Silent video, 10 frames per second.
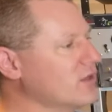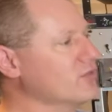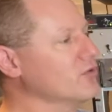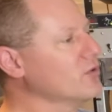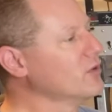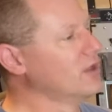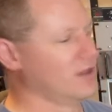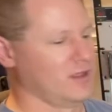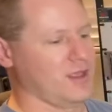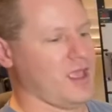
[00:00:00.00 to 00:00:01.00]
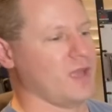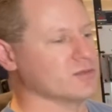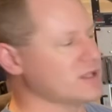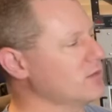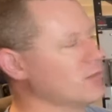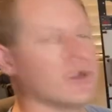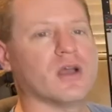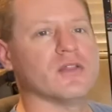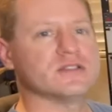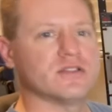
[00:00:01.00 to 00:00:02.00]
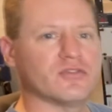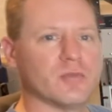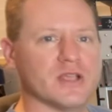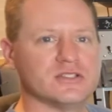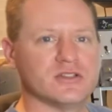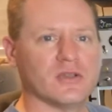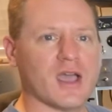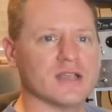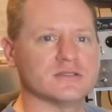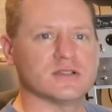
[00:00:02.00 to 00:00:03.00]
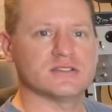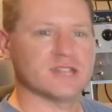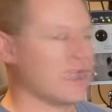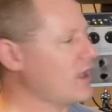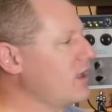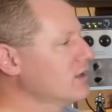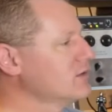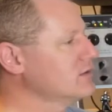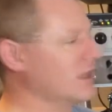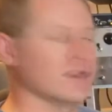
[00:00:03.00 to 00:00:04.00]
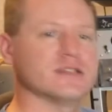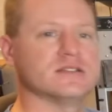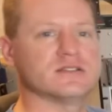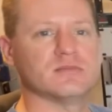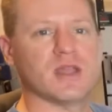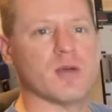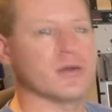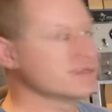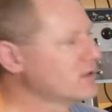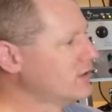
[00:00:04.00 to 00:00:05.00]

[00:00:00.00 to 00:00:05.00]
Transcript: through and was able to bring all this information to you guys. Let's take a listen to some demos.